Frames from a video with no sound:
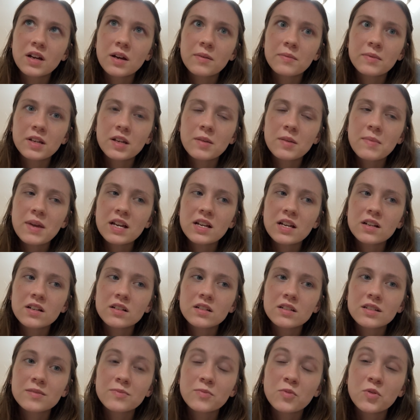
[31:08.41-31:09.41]
I'm gonna make
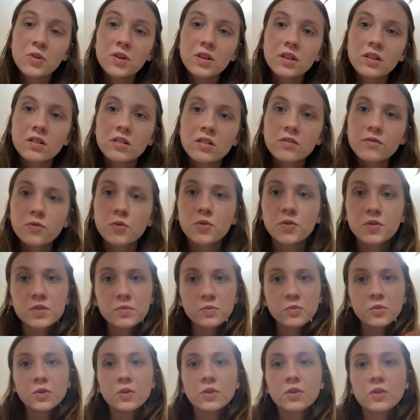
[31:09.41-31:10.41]
a full
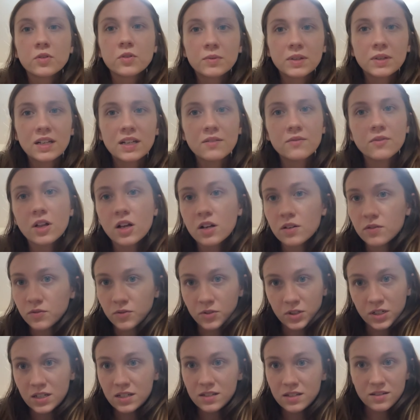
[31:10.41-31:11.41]
spoiler reading vlog
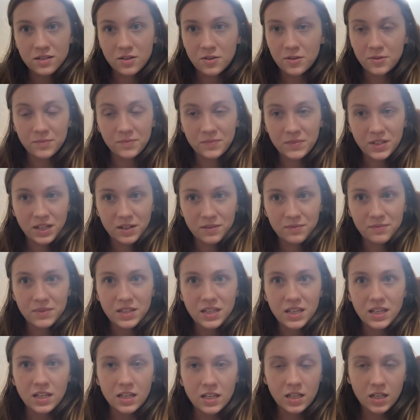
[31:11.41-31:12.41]
for it. So yeah,
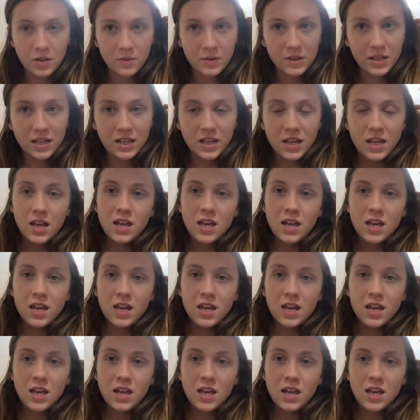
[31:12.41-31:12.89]
anyway,